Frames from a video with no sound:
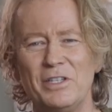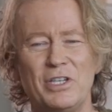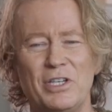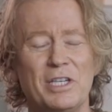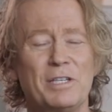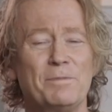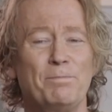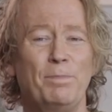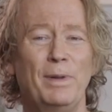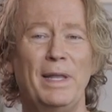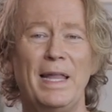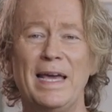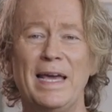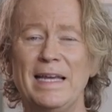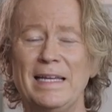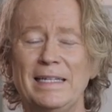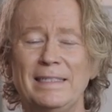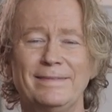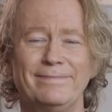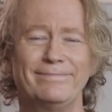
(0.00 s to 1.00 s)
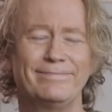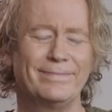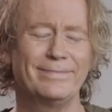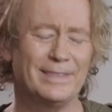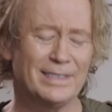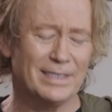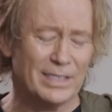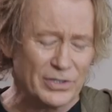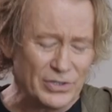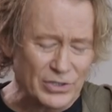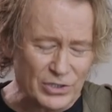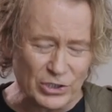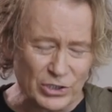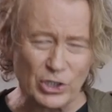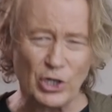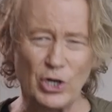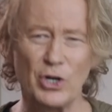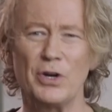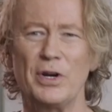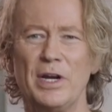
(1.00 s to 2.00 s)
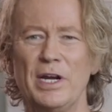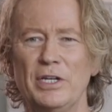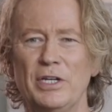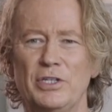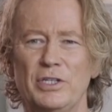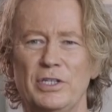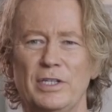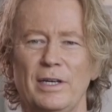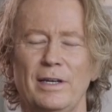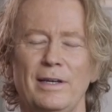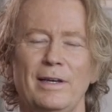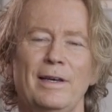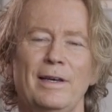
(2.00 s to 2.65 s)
just plain discouraged,